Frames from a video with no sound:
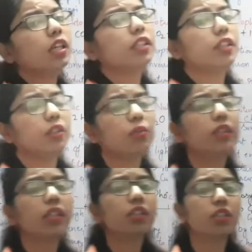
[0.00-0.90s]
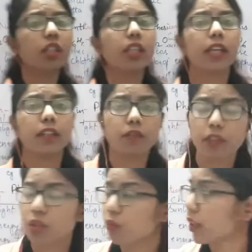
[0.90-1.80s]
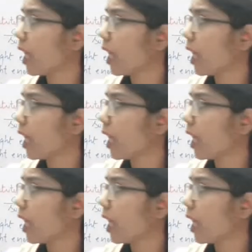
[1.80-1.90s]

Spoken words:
The nutrition in which what